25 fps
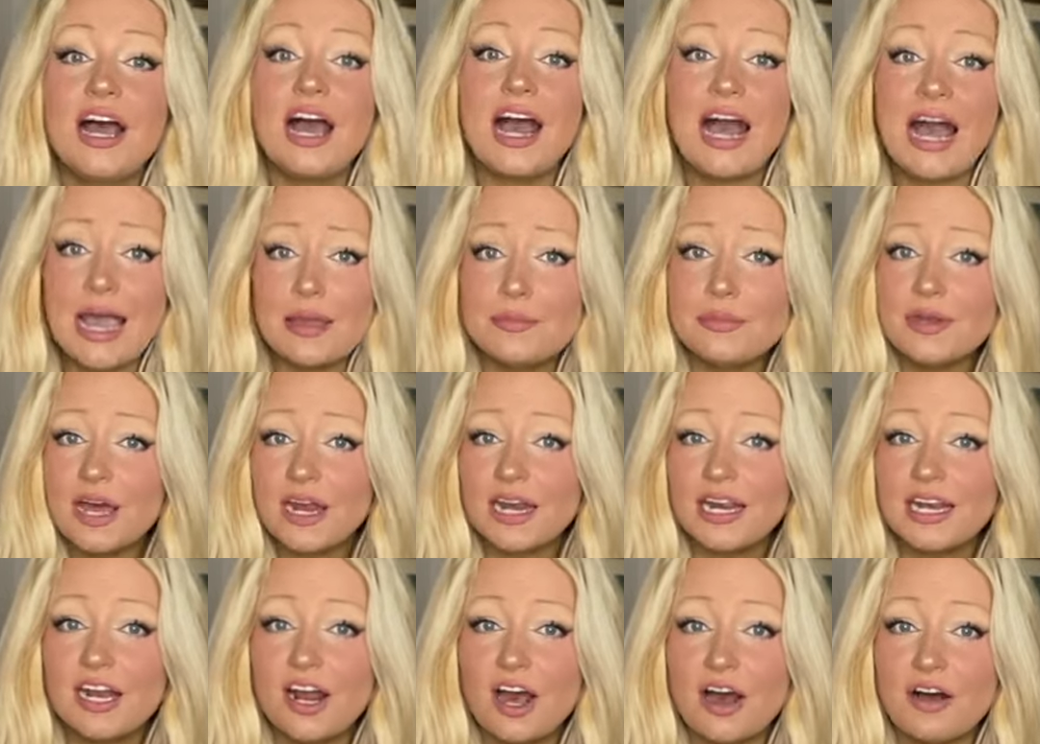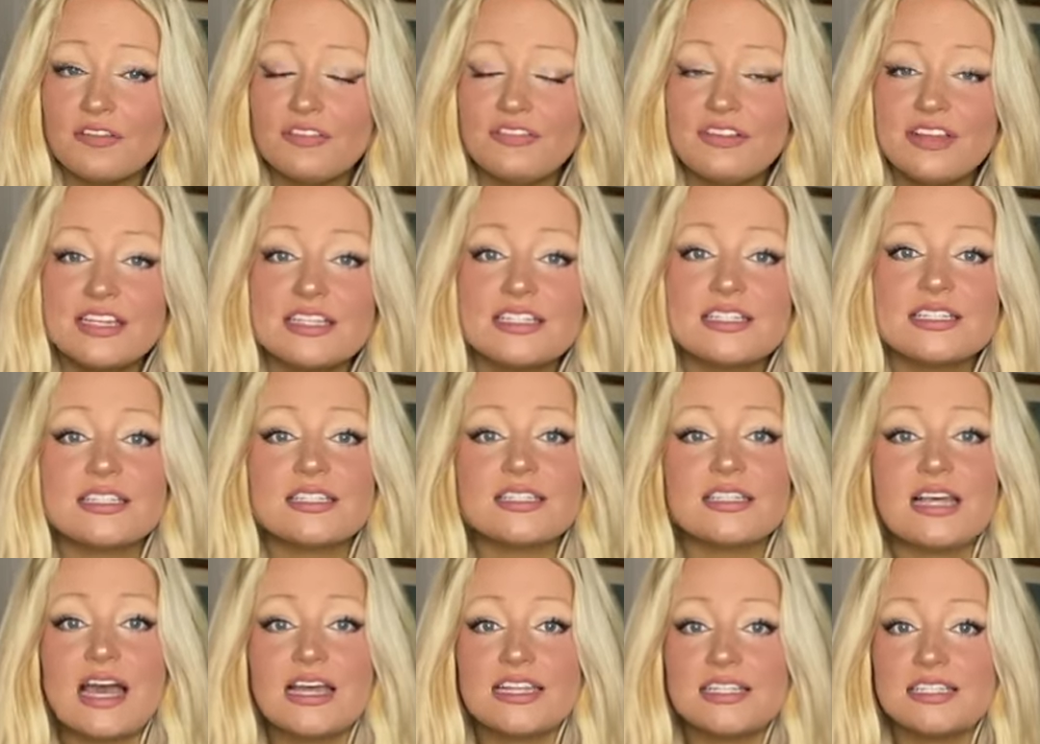I'm not in an
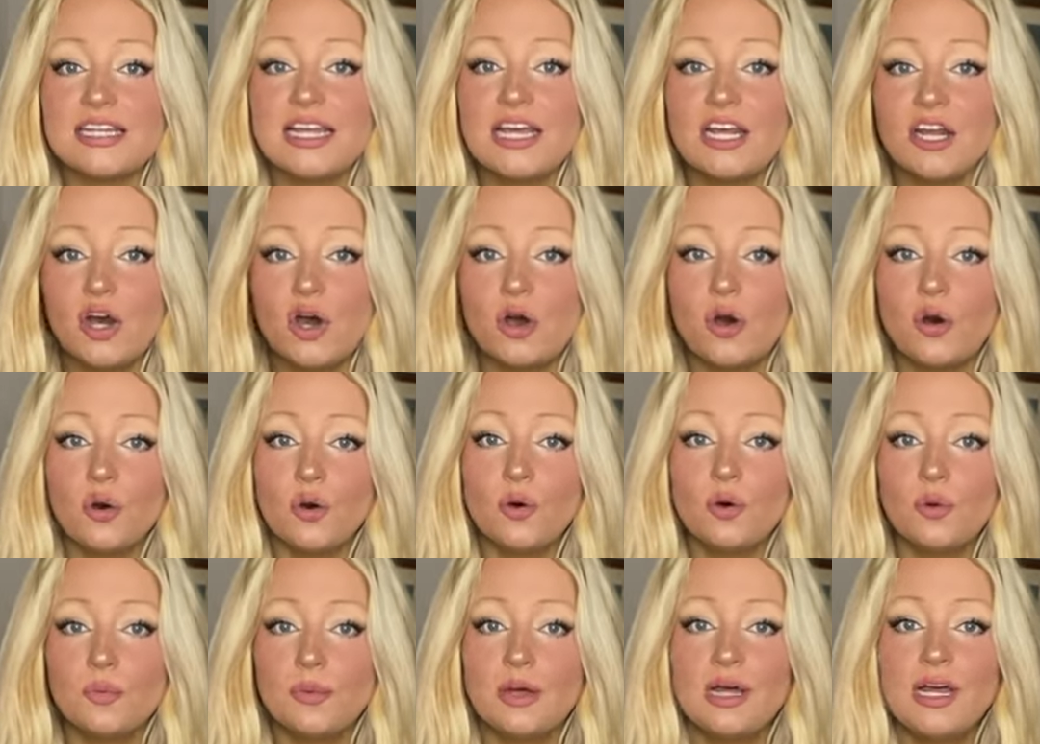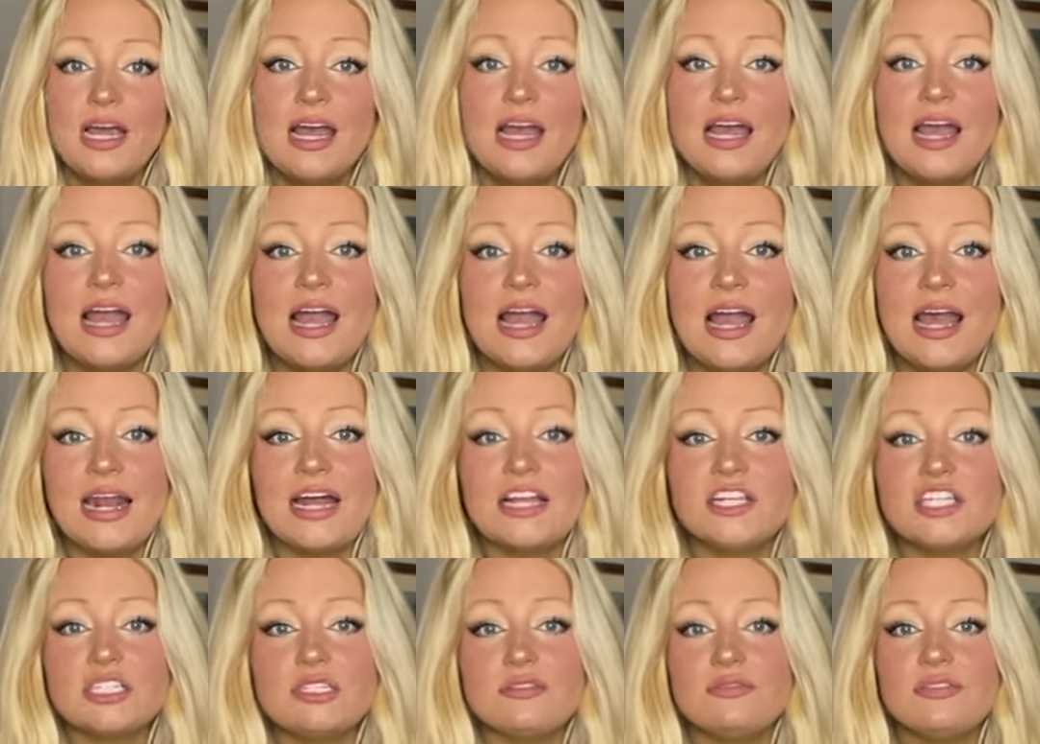office, I stay at home, and I
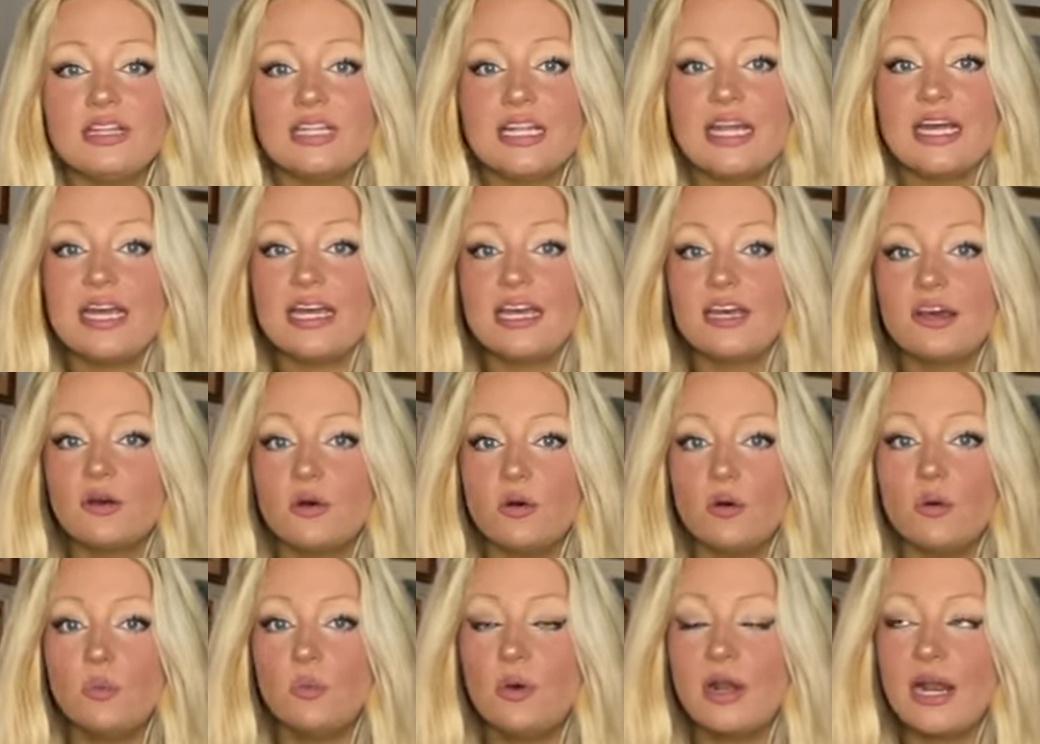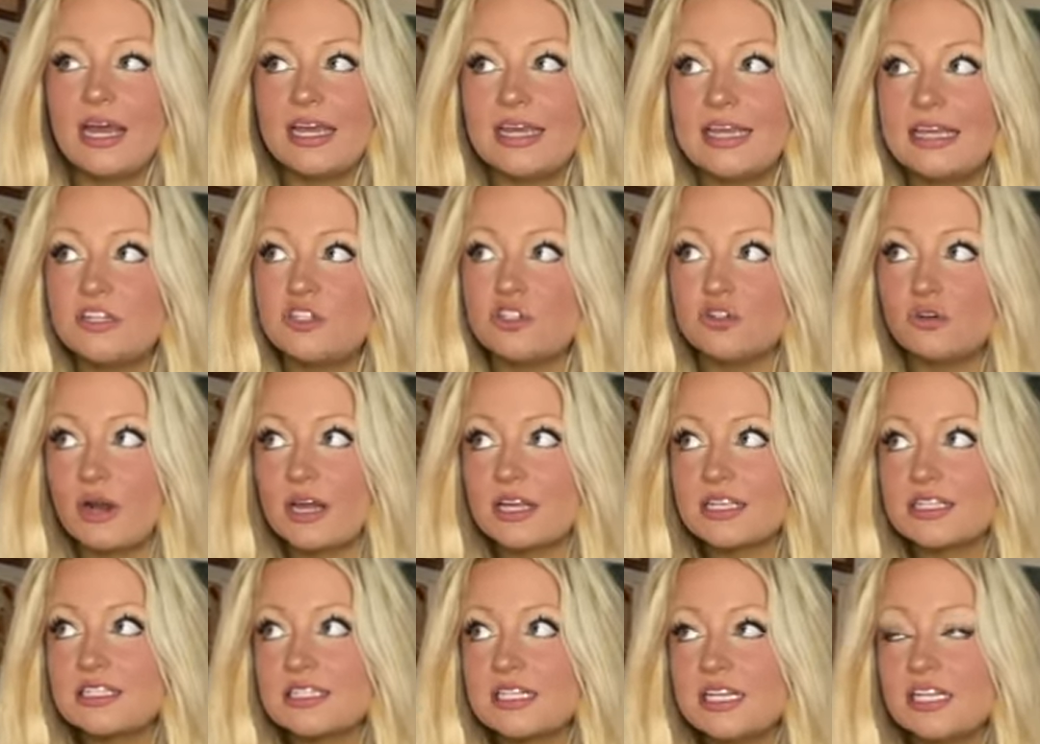just feel like when I get
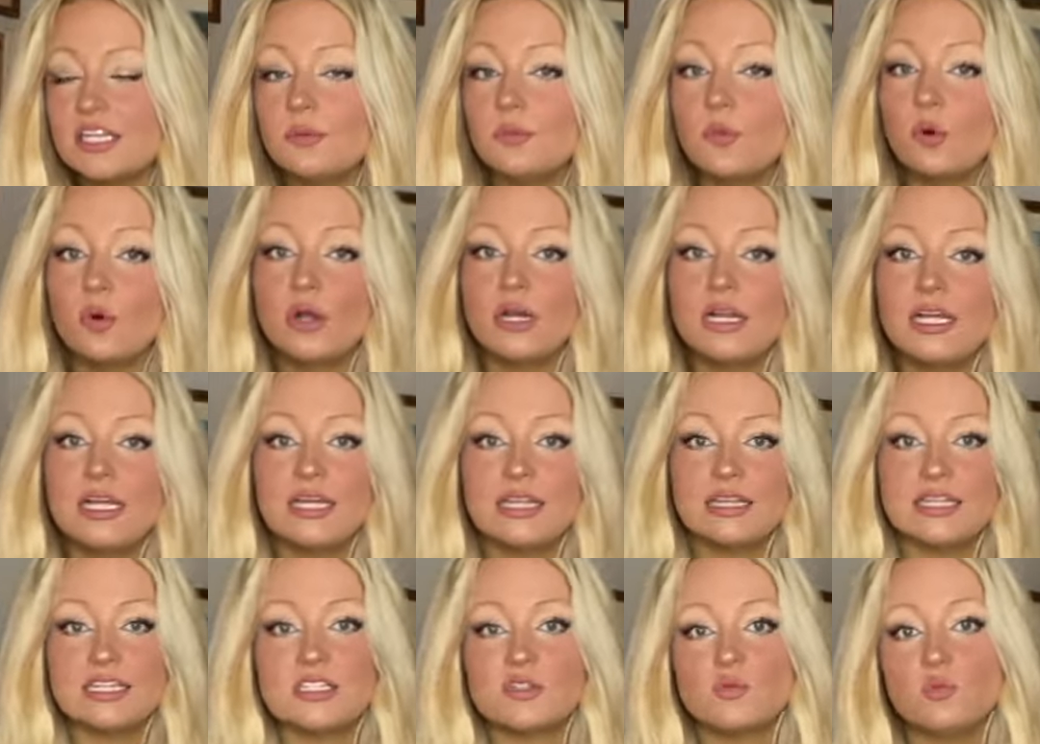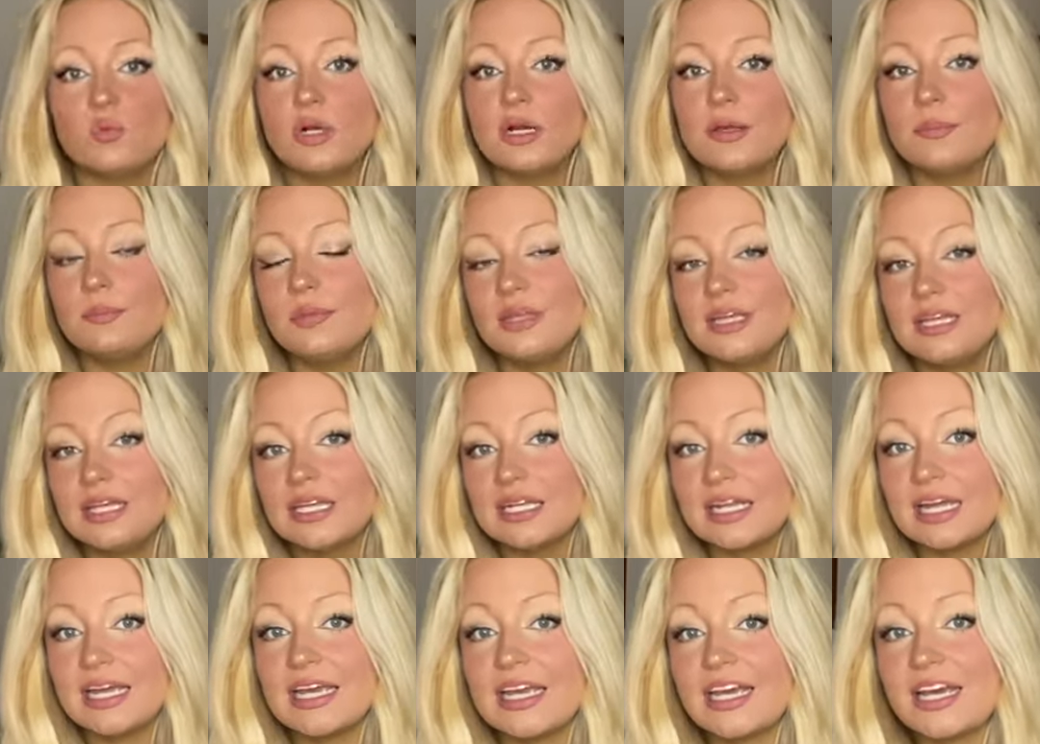dressed in the morning, this wouldn't be
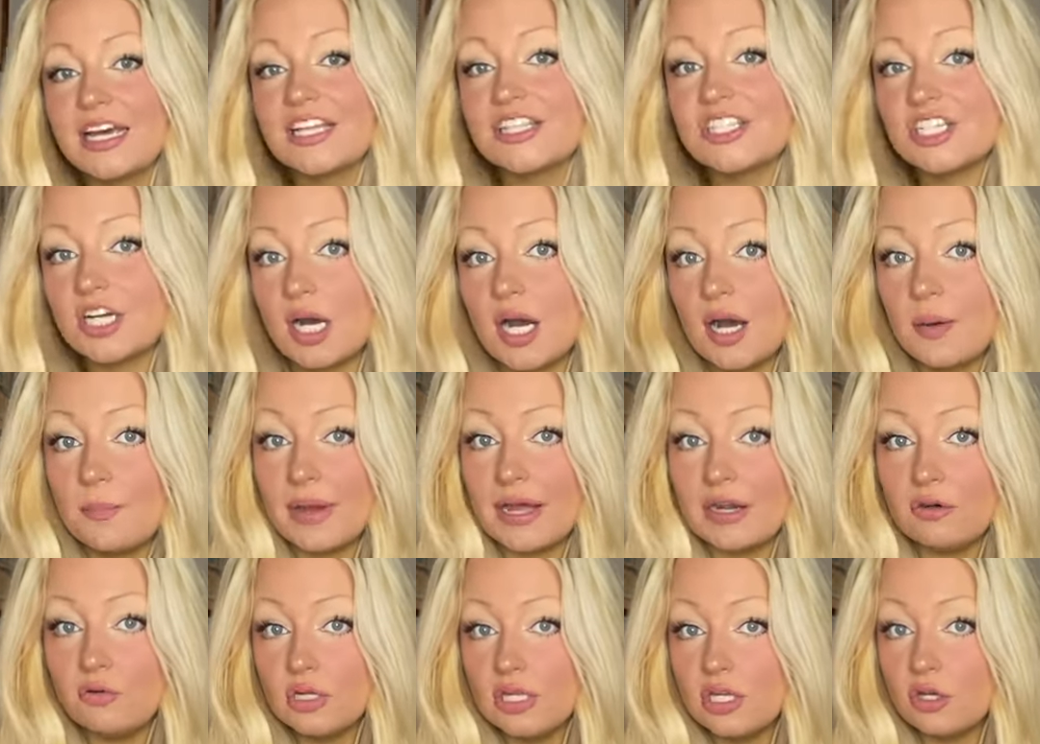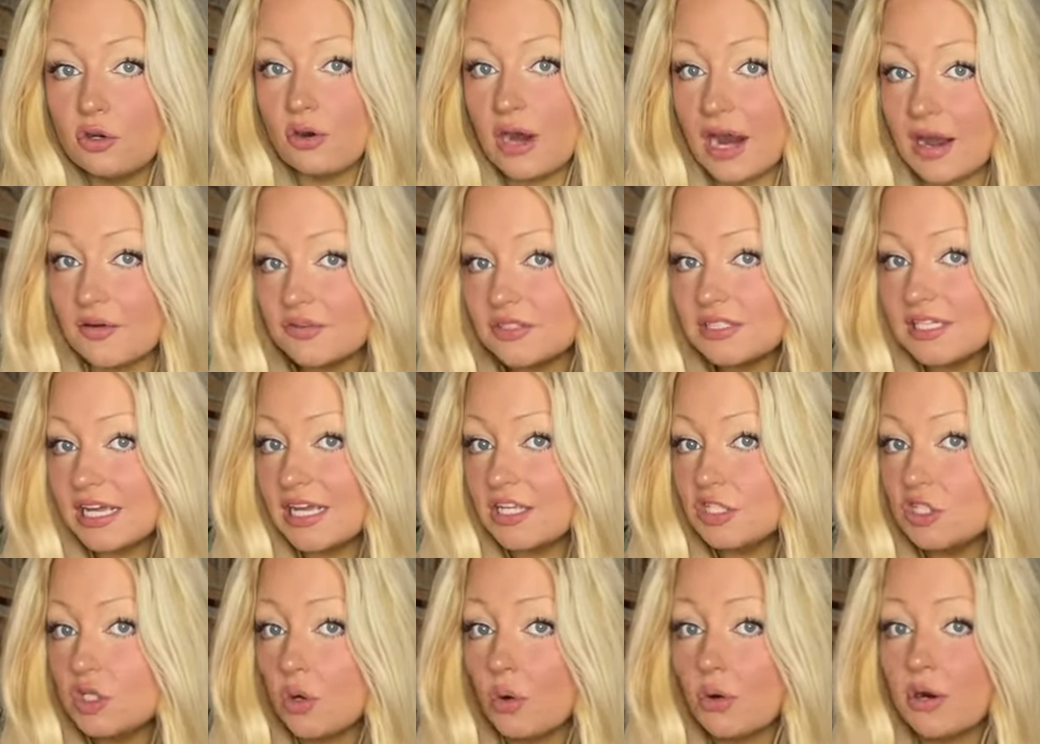like a top I'd really
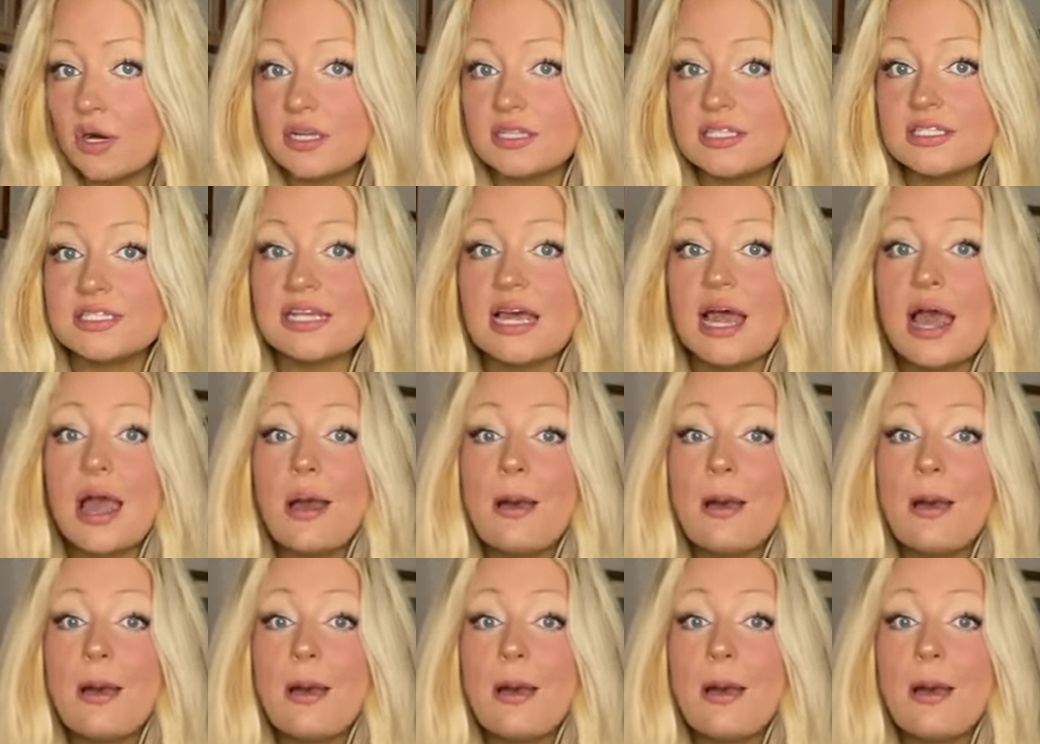gravitate towards.